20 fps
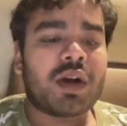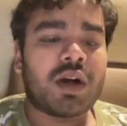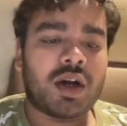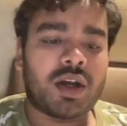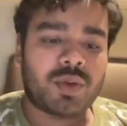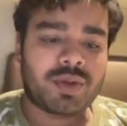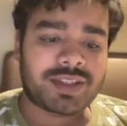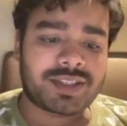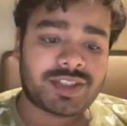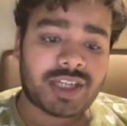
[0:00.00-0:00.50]

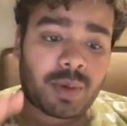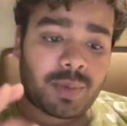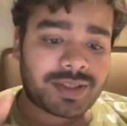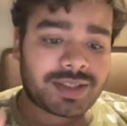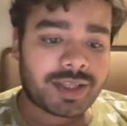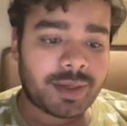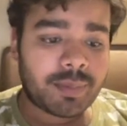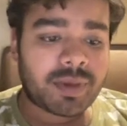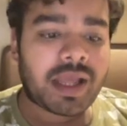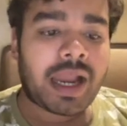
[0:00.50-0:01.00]
using
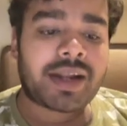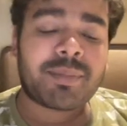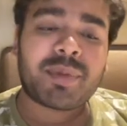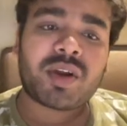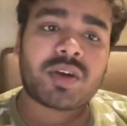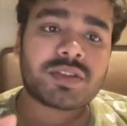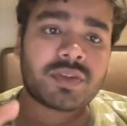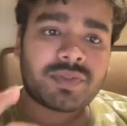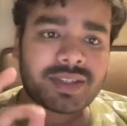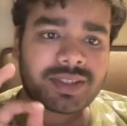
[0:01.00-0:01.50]
JavaScript, and
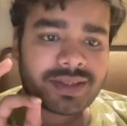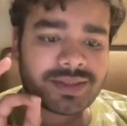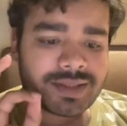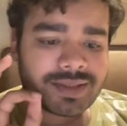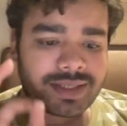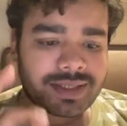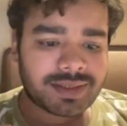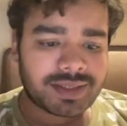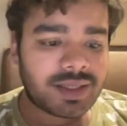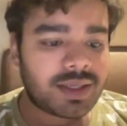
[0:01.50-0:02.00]
because of this
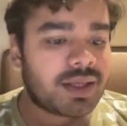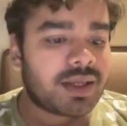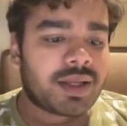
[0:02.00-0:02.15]
consistency,